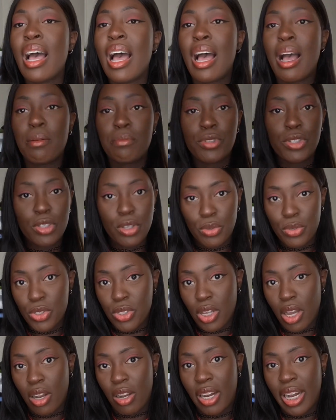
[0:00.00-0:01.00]
I'm so
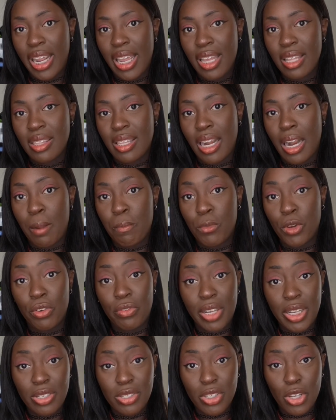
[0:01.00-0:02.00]
sorry that I'm
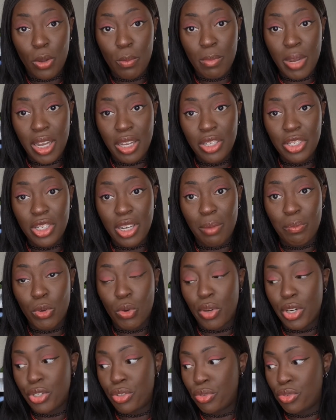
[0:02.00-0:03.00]
moving so much. I'm
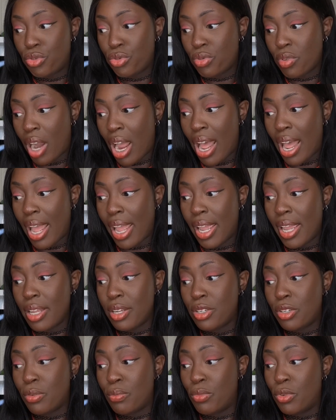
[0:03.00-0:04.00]
going to try
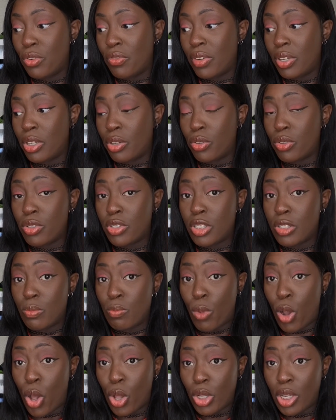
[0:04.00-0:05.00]
to move a little
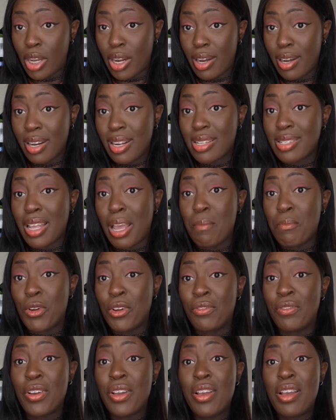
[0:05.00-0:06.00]
smaller because
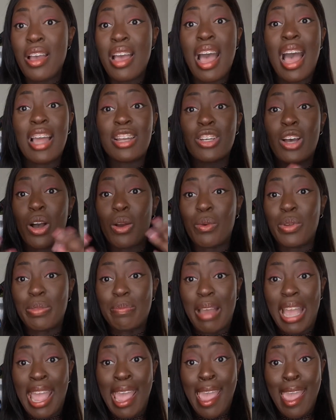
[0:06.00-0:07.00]
I talk with
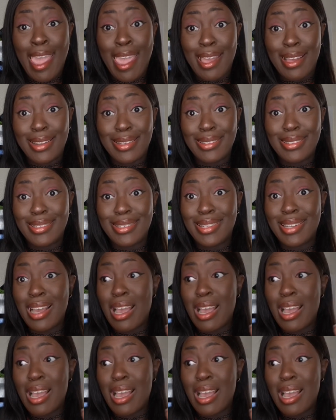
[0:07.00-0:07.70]
my hands.